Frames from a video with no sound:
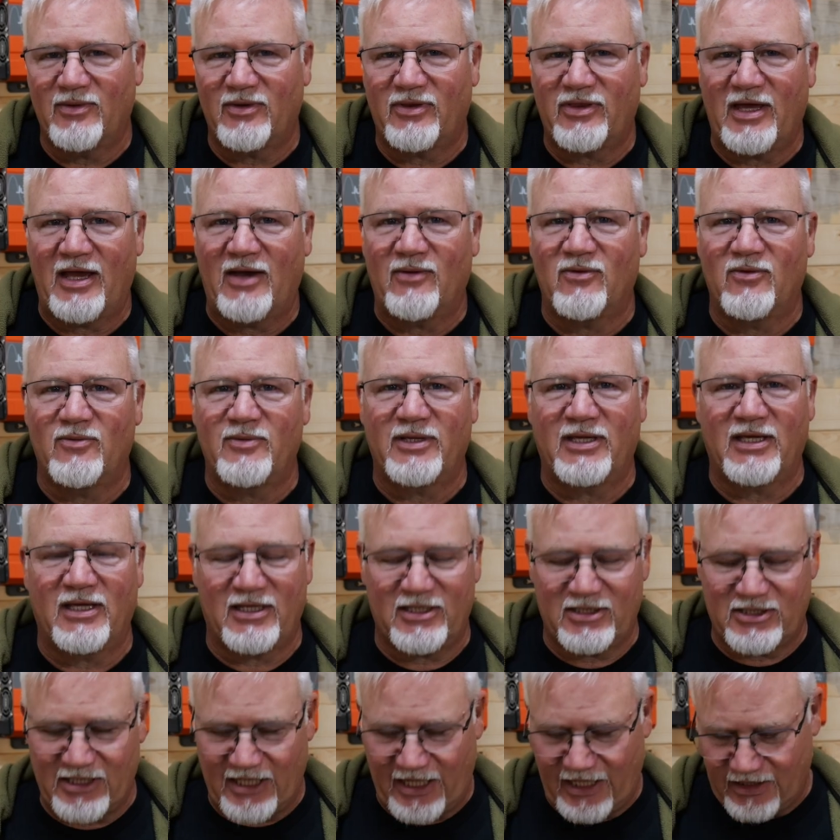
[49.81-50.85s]
with that when we
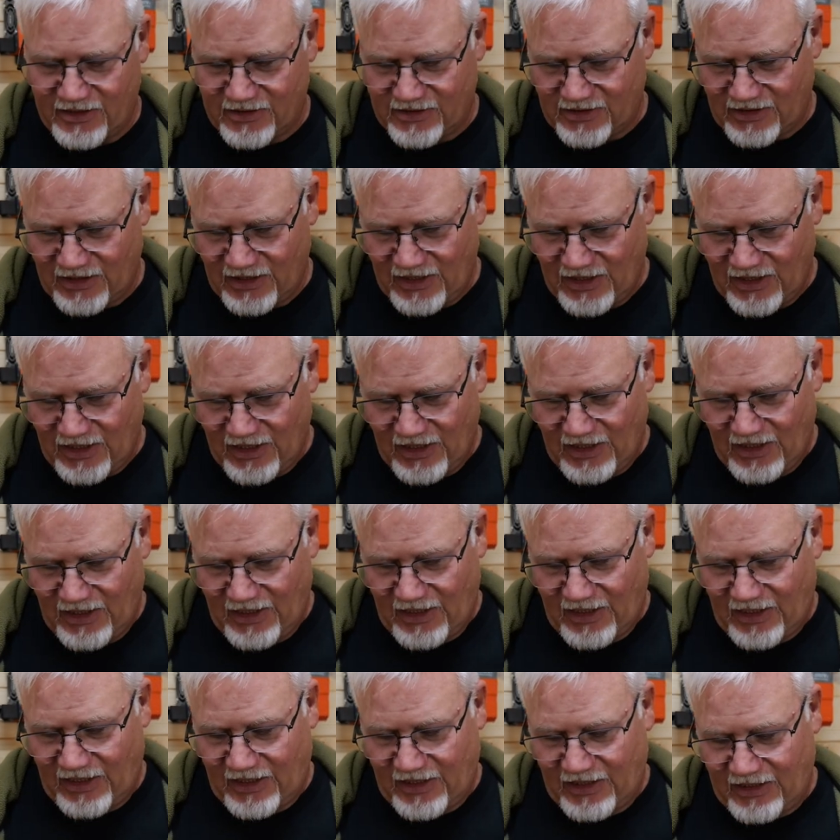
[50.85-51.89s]
get a chance.
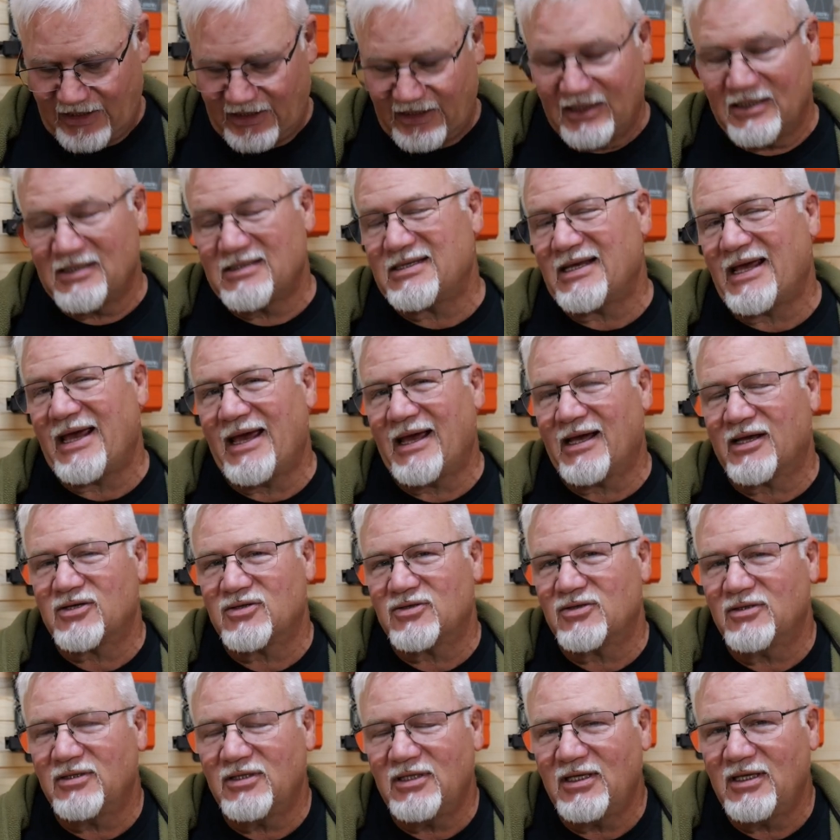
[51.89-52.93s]
It is
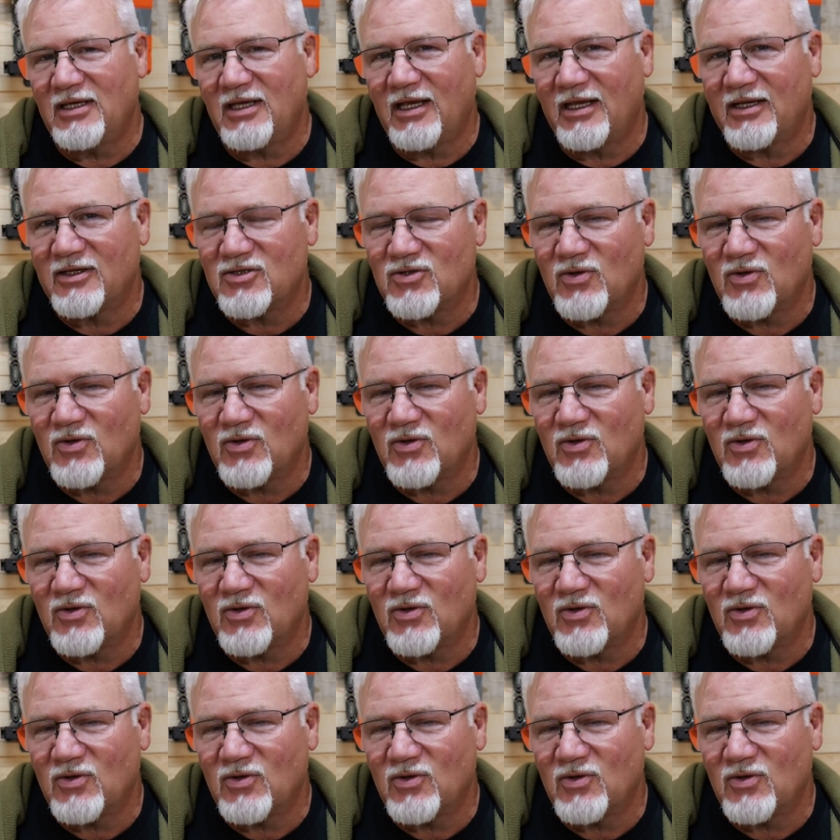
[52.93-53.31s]
actually a